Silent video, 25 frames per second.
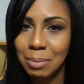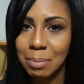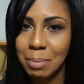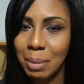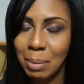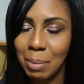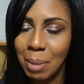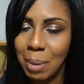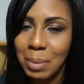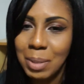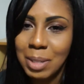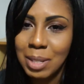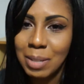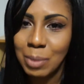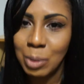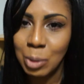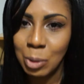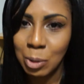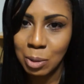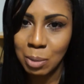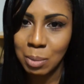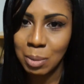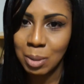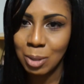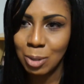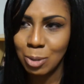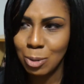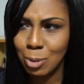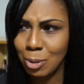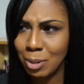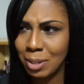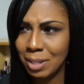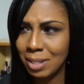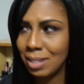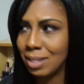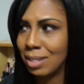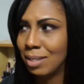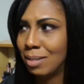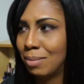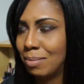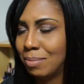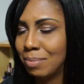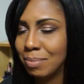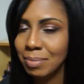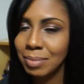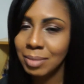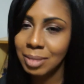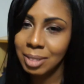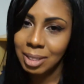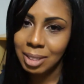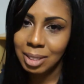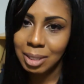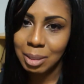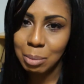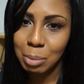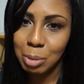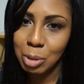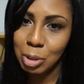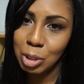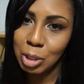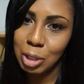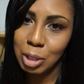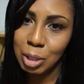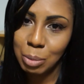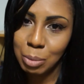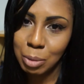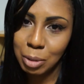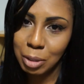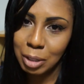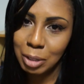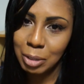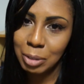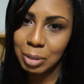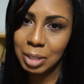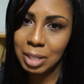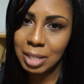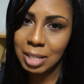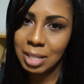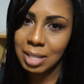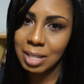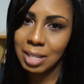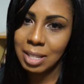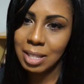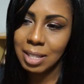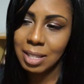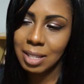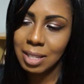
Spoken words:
My mom doesn't even know so many stories. I'm gonna share them with you because,